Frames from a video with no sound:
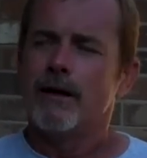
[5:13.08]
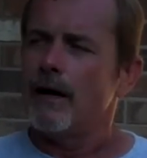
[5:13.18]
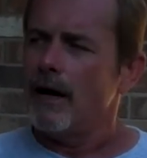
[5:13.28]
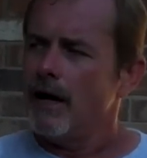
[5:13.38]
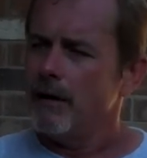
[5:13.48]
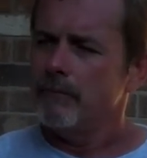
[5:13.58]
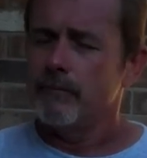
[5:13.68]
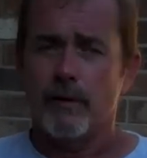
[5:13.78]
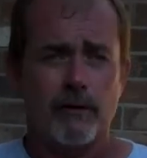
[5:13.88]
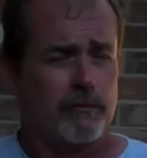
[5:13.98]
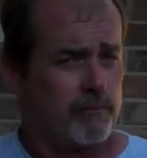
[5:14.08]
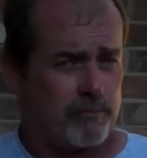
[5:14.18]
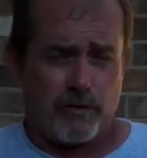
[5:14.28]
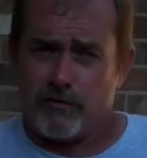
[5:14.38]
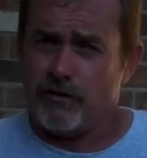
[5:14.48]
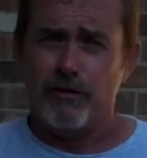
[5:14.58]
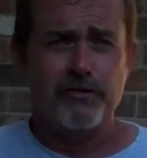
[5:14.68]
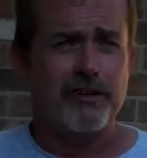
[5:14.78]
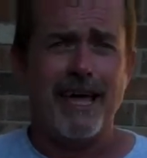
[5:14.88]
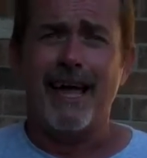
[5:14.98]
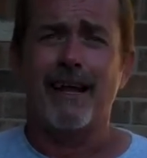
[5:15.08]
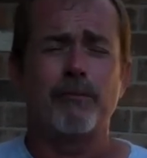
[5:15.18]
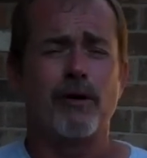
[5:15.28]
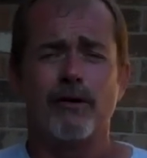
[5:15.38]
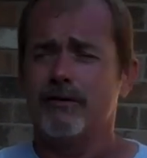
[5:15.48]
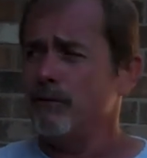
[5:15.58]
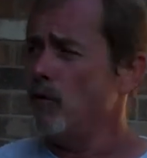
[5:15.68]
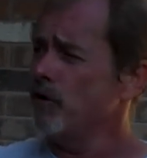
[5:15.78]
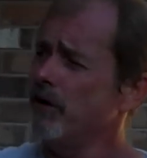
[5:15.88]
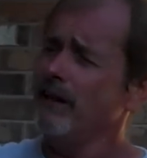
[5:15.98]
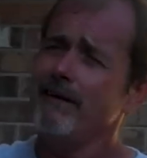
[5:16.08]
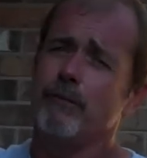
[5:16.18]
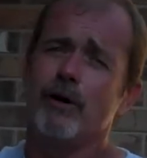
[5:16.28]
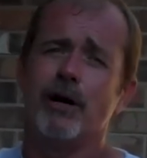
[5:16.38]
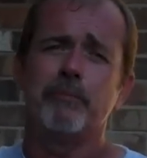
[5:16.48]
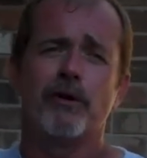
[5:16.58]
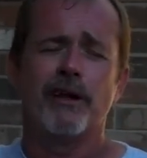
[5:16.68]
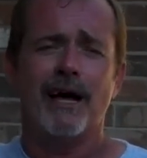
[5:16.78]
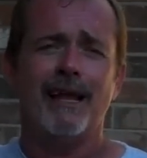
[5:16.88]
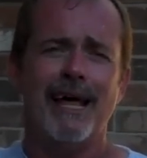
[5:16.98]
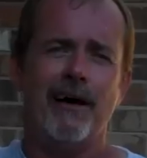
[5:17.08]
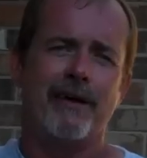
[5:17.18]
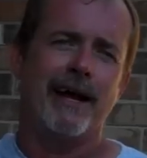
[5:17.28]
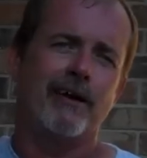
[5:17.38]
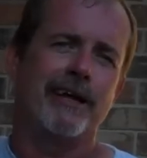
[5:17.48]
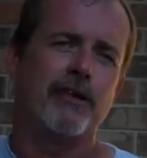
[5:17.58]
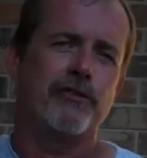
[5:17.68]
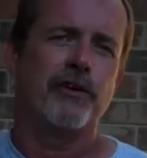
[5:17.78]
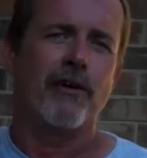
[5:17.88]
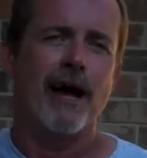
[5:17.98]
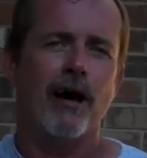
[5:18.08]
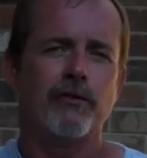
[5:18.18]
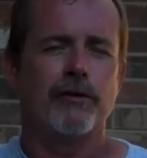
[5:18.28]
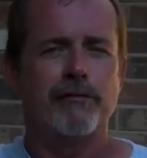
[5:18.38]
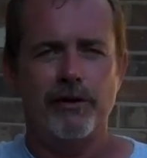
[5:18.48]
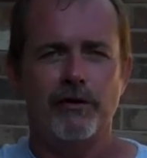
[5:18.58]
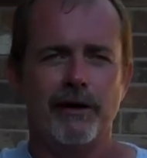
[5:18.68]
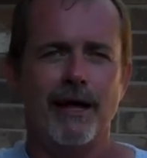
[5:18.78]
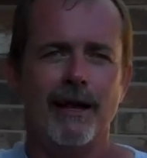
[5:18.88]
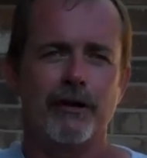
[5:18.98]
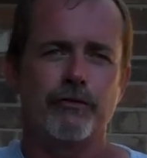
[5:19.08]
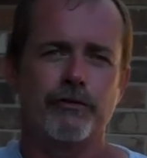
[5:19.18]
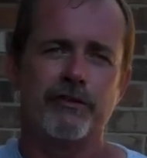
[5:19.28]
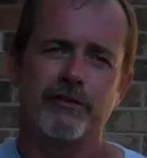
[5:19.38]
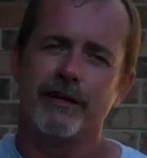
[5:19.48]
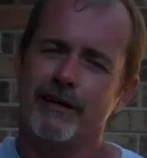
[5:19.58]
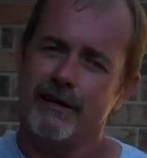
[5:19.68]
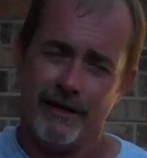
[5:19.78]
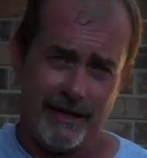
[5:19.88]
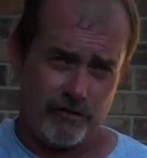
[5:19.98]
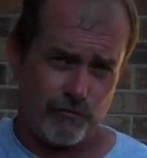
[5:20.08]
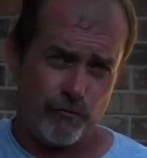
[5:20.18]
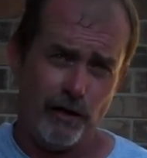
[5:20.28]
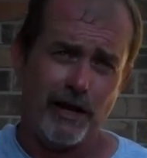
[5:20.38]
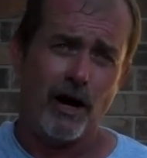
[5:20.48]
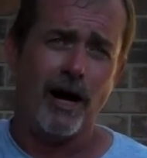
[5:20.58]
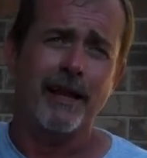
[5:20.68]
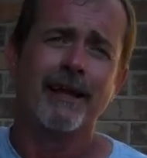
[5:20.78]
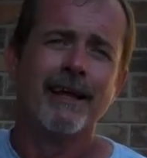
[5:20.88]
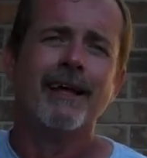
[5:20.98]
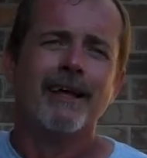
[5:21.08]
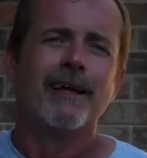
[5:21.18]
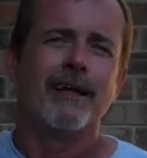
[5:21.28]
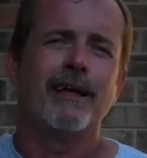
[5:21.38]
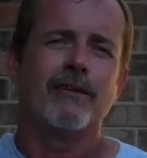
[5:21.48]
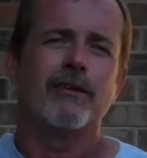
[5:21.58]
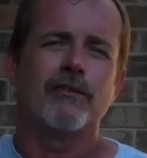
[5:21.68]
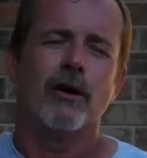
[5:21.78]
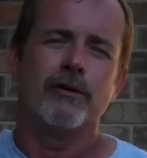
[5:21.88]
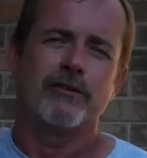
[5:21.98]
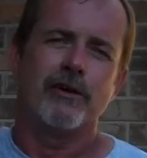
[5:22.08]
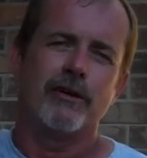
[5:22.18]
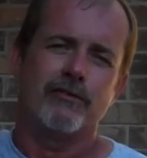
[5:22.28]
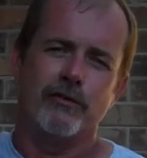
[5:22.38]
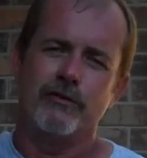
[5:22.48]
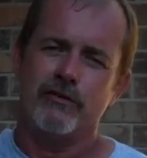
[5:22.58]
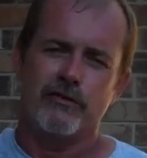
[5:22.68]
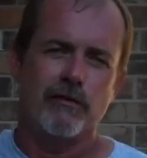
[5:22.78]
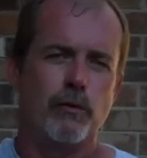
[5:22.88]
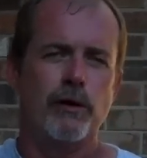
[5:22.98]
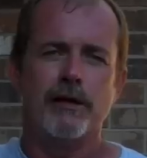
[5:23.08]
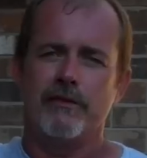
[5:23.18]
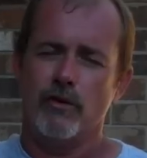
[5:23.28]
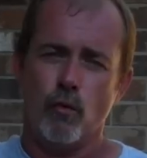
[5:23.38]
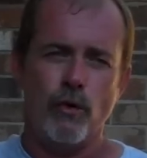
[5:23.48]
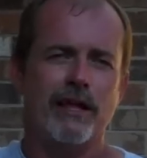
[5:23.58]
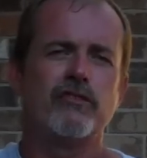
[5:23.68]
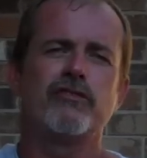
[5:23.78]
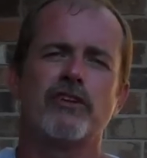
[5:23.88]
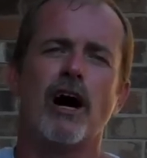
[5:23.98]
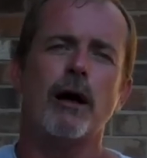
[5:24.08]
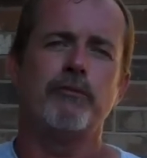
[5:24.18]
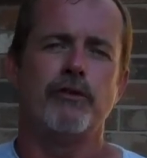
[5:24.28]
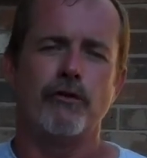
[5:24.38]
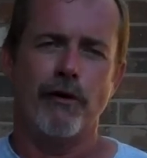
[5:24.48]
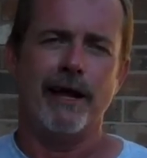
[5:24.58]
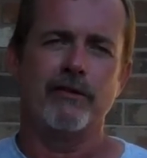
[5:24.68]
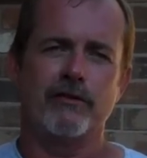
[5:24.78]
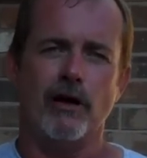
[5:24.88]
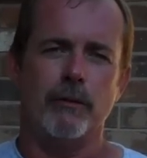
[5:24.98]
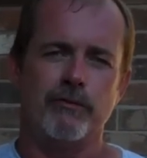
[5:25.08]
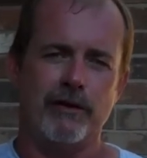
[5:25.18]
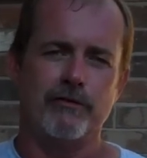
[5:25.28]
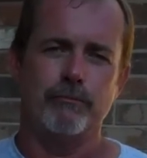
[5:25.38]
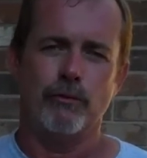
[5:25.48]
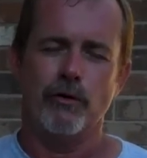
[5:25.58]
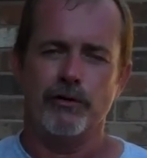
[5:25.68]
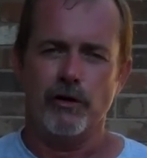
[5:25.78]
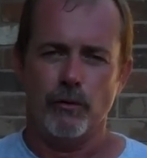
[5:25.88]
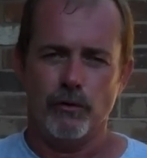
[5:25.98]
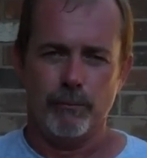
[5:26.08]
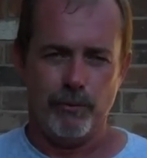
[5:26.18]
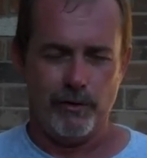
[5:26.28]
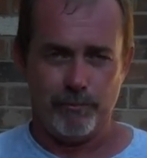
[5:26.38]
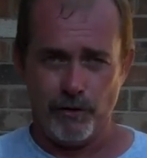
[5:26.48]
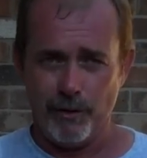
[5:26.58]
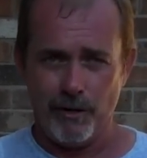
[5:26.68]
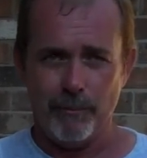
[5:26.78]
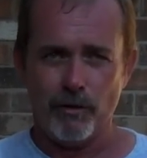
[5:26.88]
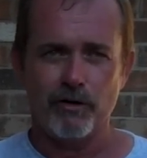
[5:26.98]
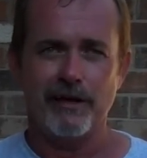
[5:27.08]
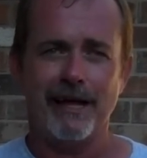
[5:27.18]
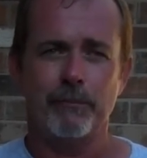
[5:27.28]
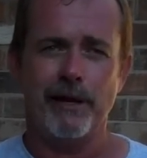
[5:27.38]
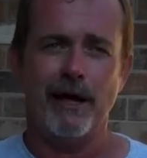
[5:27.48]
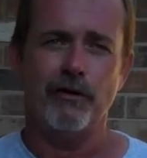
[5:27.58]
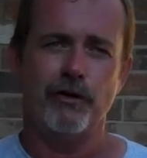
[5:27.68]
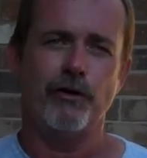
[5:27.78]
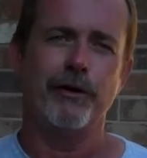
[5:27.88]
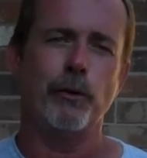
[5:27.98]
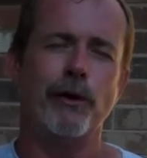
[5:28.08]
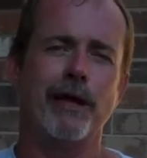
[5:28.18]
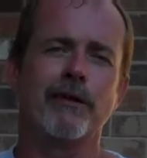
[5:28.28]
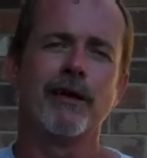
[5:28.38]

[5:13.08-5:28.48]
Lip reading: as soon as you can, because the more you leave them up, you're not allowing the air to get through your house, and if you don't got electricity, it gets really hot. It's always good as soon as it's over with and the wind stops and the rain stops. That's important. You don't want to put them up or take them down during the wind.